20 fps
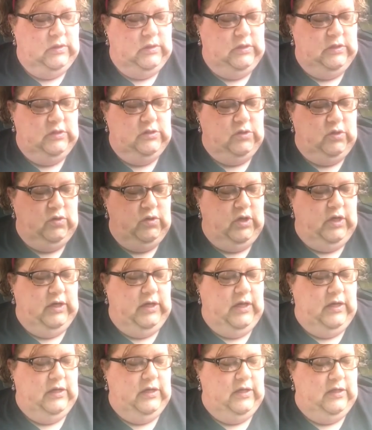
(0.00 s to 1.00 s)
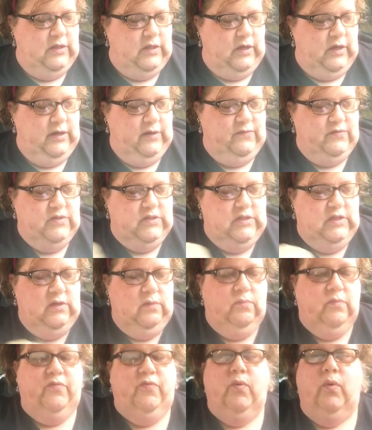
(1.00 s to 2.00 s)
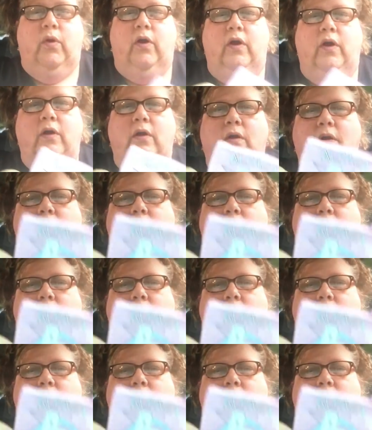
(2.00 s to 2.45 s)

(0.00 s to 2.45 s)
These are not any that I have seen before.